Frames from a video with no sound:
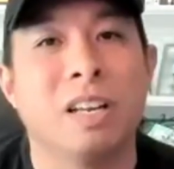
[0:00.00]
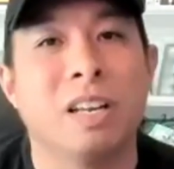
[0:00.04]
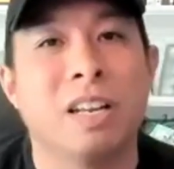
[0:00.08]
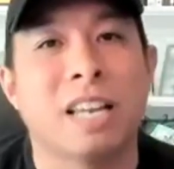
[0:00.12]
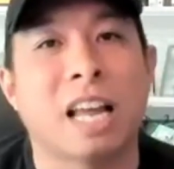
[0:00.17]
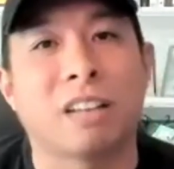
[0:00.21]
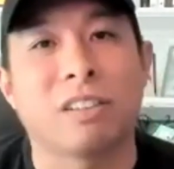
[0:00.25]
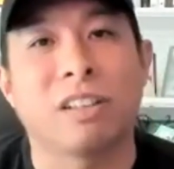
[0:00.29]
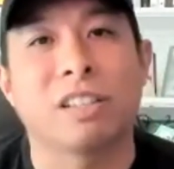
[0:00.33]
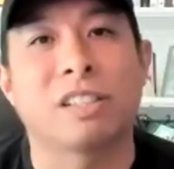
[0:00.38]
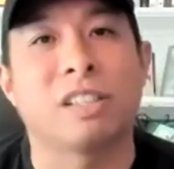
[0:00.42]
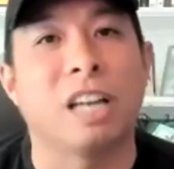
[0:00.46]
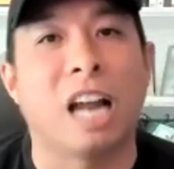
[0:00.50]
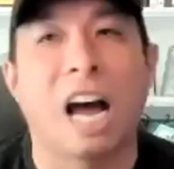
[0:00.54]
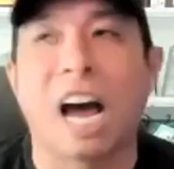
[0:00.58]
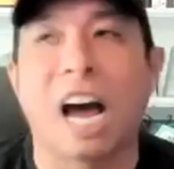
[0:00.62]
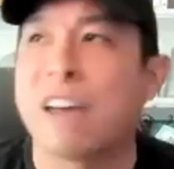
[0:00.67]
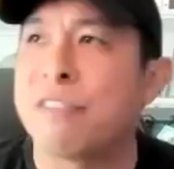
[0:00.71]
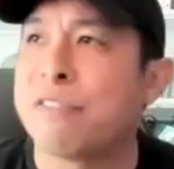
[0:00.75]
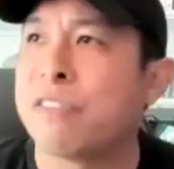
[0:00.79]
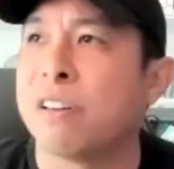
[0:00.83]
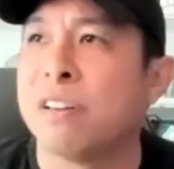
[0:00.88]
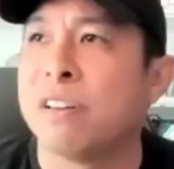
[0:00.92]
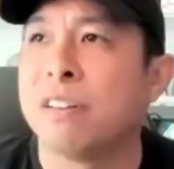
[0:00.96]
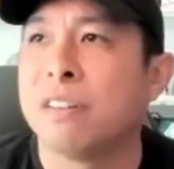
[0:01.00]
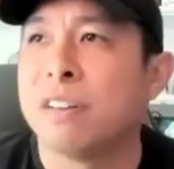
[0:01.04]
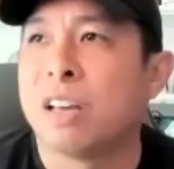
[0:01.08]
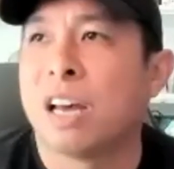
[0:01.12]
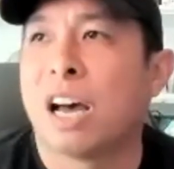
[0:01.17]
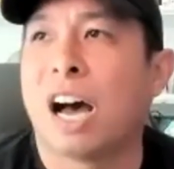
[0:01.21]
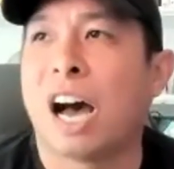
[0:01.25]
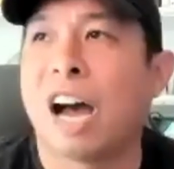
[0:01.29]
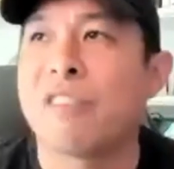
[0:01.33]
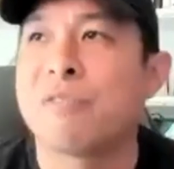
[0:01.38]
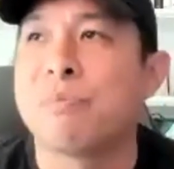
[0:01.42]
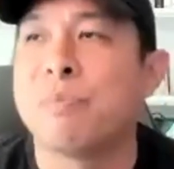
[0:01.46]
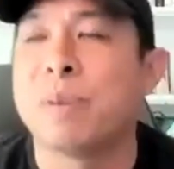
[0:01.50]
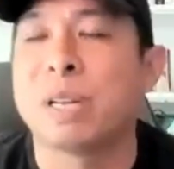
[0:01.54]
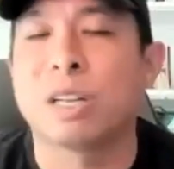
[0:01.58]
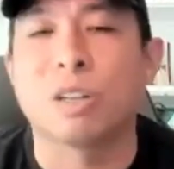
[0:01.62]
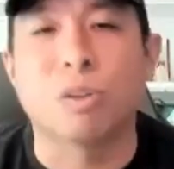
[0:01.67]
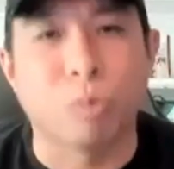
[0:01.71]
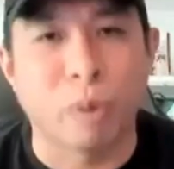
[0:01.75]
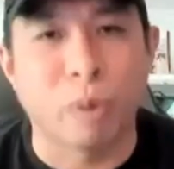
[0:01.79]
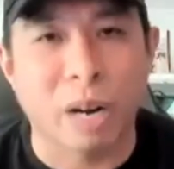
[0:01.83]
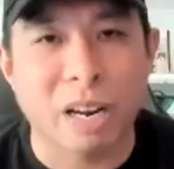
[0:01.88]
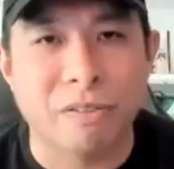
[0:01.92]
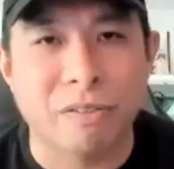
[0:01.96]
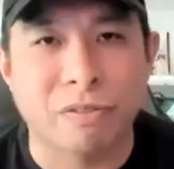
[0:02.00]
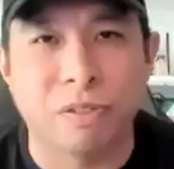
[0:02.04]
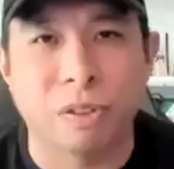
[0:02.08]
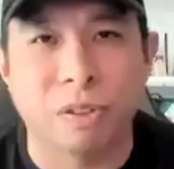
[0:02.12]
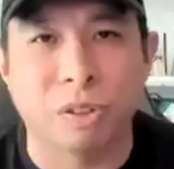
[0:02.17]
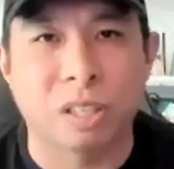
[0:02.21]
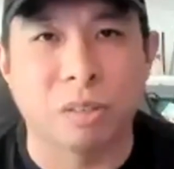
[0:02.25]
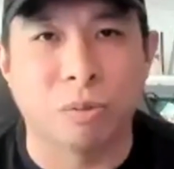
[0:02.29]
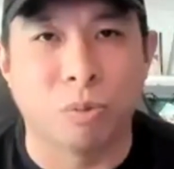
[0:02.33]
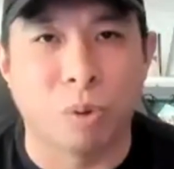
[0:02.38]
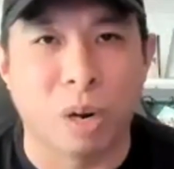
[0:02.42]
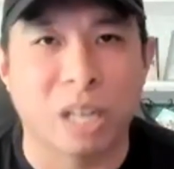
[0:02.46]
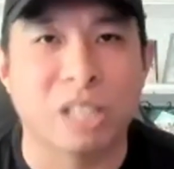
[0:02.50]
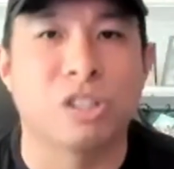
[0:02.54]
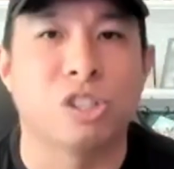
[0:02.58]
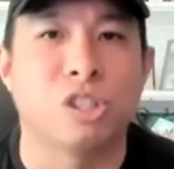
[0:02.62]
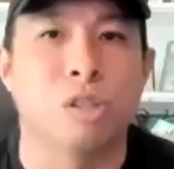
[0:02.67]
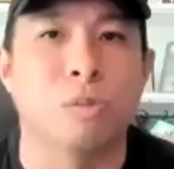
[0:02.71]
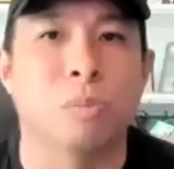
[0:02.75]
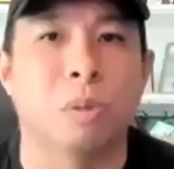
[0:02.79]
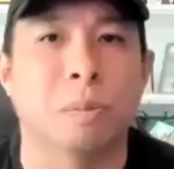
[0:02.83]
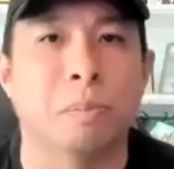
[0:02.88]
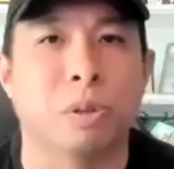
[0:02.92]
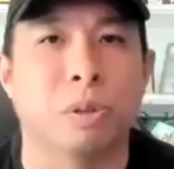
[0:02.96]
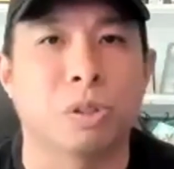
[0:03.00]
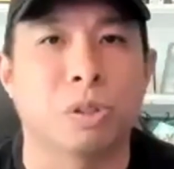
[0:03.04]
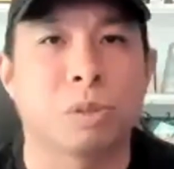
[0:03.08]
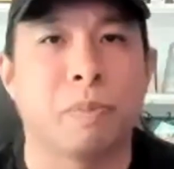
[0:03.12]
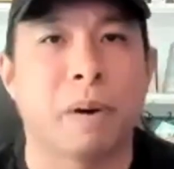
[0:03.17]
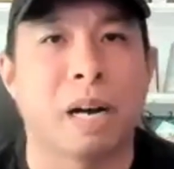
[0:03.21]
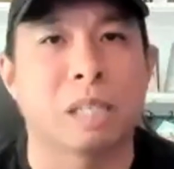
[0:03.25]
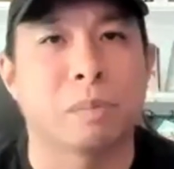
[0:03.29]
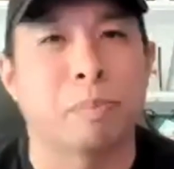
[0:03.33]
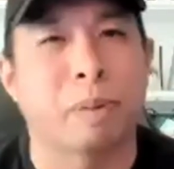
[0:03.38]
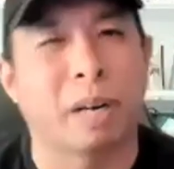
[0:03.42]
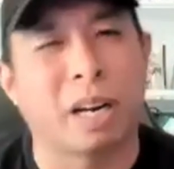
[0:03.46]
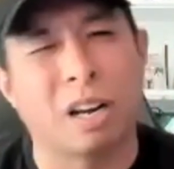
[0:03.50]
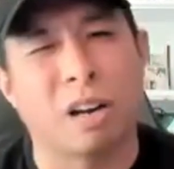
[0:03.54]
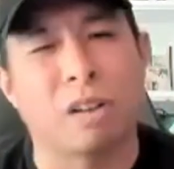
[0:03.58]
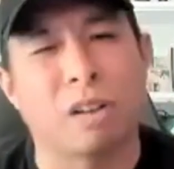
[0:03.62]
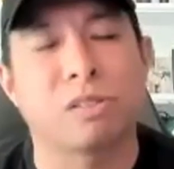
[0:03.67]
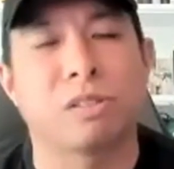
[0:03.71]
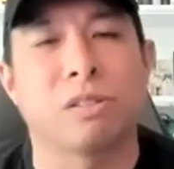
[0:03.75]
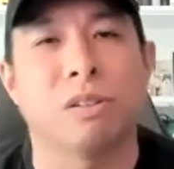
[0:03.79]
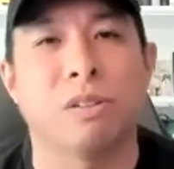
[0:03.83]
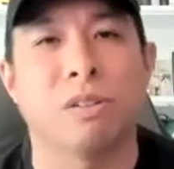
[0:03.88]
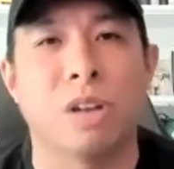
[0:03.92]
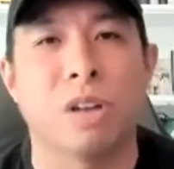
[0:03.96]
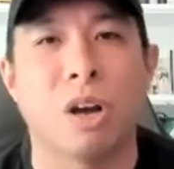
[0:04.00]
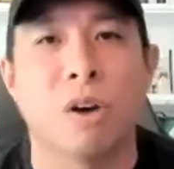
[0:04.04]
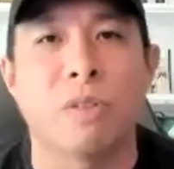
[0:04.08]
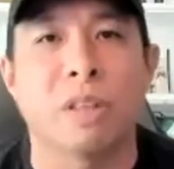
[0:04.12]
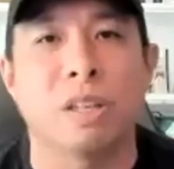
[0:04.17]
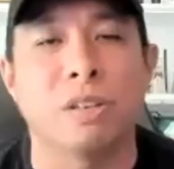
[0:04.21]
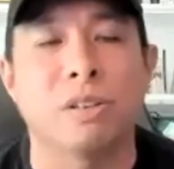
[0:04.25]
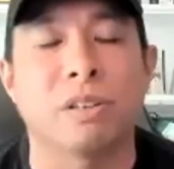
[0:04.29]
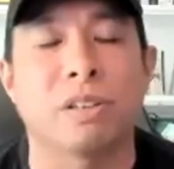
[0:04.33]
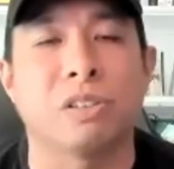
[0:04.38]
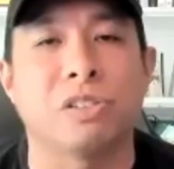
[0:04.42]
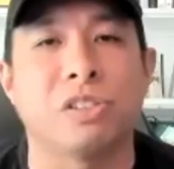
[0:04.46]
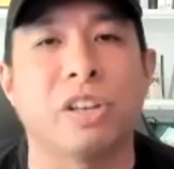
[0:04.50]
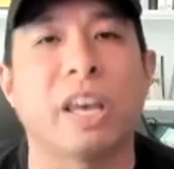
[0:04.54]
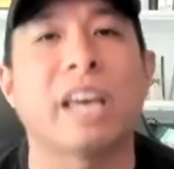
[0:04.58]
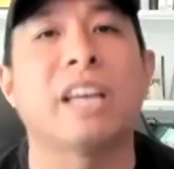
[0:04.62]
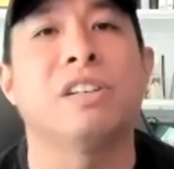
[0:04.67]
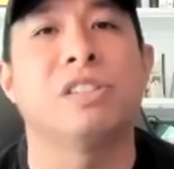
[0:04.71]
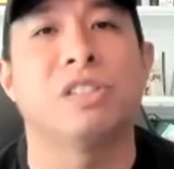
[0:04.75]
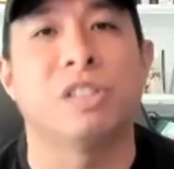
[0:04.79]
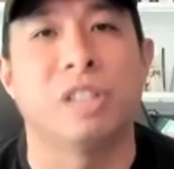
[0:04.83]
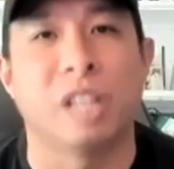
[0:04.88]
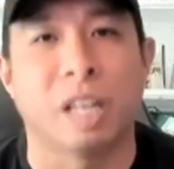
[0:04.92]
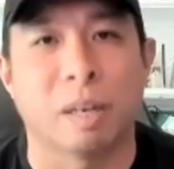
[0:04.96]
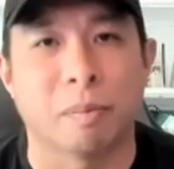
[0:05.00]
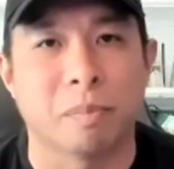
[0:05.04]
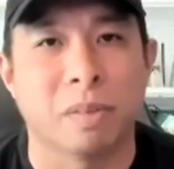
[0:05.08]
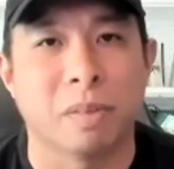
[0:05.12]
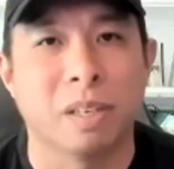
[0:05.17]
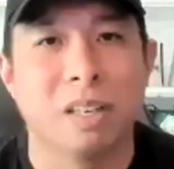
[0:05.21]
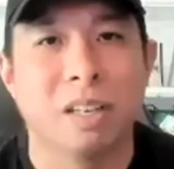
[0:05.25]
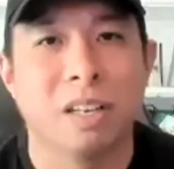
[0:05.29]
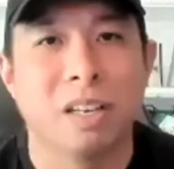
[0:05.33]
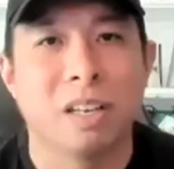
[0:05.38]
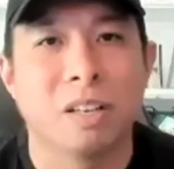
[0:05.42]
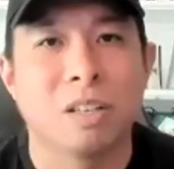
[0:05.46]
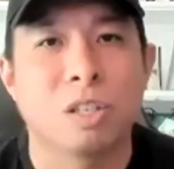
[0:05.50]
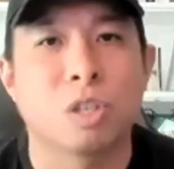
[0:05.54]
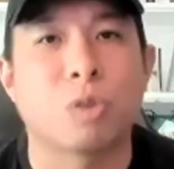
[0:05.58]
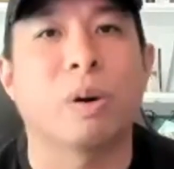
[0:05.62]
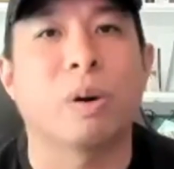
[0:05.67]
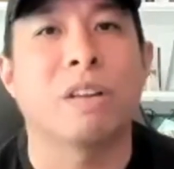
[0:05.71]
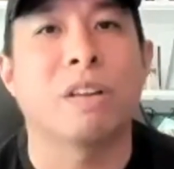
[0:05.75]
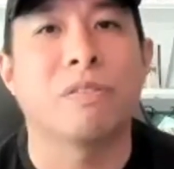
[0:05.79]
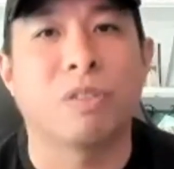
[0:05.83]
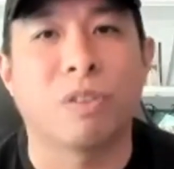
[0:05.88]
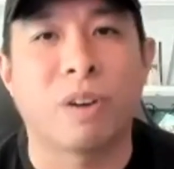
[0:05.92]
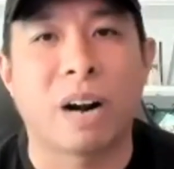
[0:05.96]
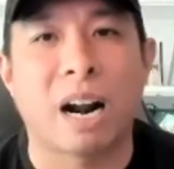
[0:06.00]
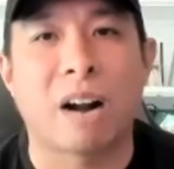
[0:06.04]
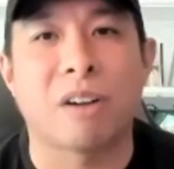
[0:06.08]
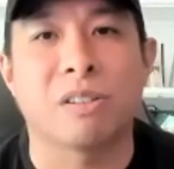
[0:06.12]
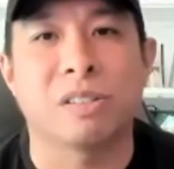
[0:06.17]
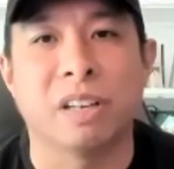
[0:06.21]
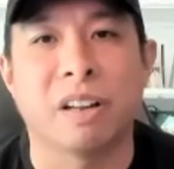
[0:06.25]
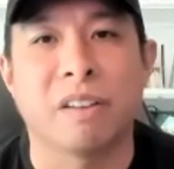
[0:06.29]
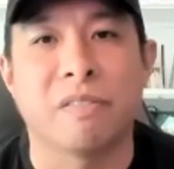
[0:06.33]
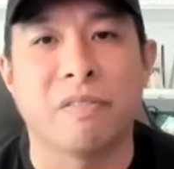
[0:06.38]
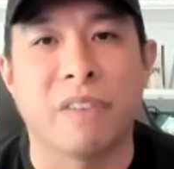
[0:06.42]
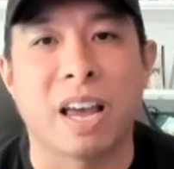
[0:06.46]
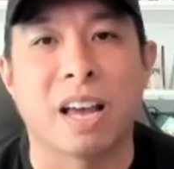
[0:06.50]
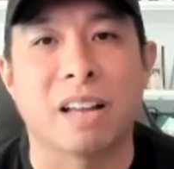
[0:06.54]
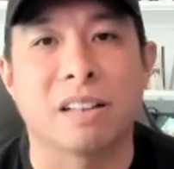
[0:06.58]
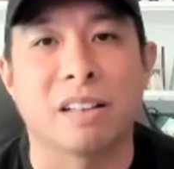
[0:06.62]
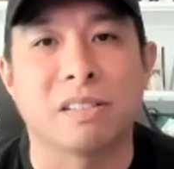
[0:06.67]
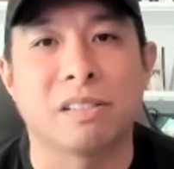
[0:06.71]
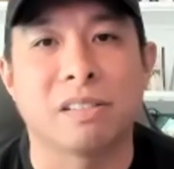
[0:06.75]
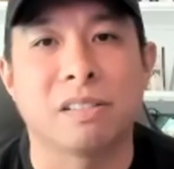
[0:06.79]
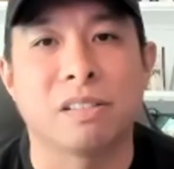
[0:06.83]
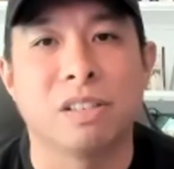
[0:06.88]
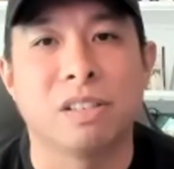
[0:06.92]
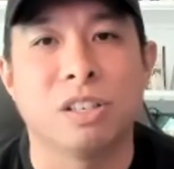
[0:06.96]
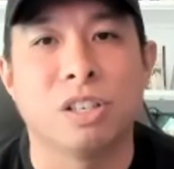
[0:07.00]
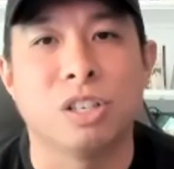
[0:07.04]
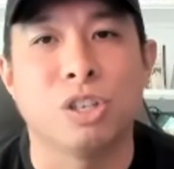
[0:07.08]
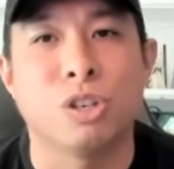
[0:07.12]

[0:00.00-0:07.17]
Now, listen, I've been grateful to run Super Bowl spots, but I also know that you could change them 24 hours in advance.